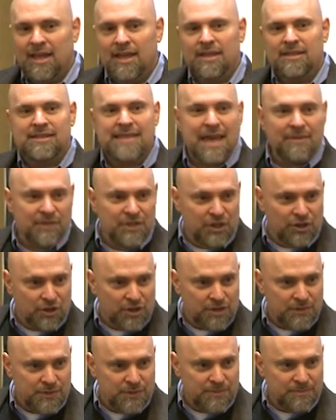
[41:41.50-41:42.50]

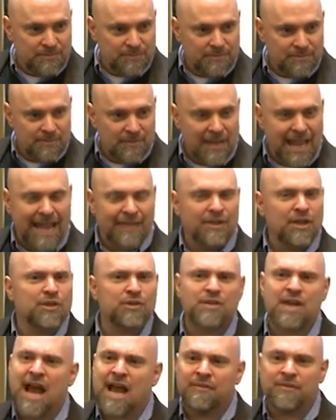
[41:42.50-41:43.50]
7-year-olds, and they're
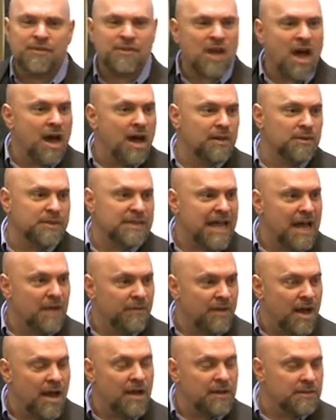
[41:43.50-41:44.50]

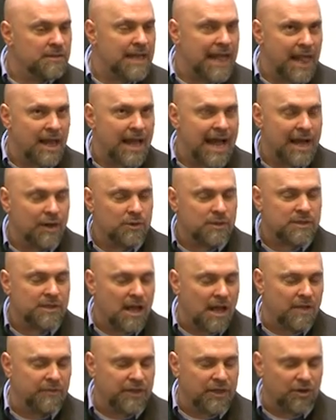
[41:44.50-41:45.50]
out
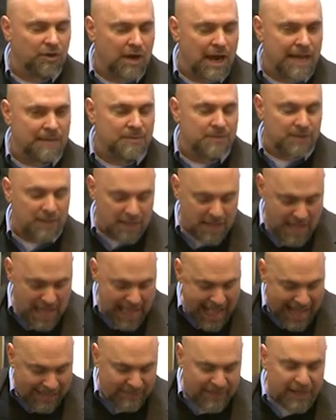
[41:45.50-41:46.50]
solving crimes.
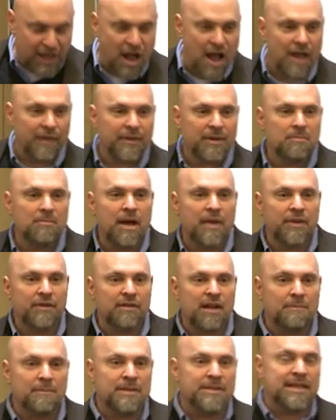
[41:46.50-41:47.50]
And they call their
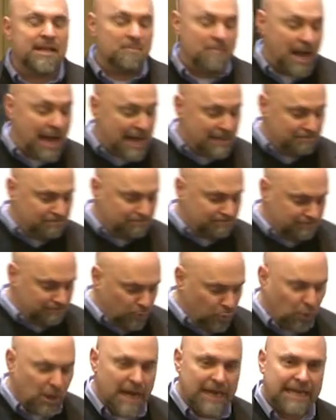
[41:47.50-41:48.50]
mother up and say,
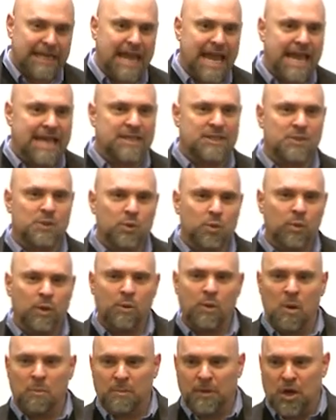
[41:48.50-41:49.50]
Mom, we're on a case, we
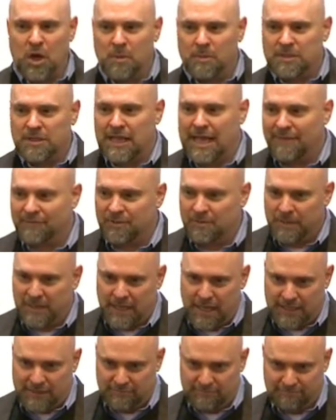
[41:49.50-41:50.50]
won't be home until after
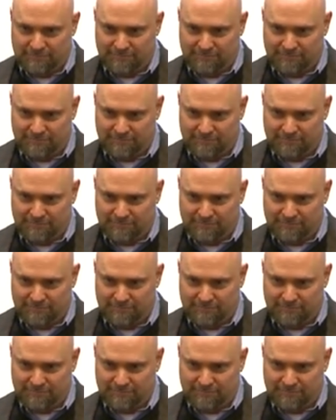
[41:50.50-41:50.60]
midnight.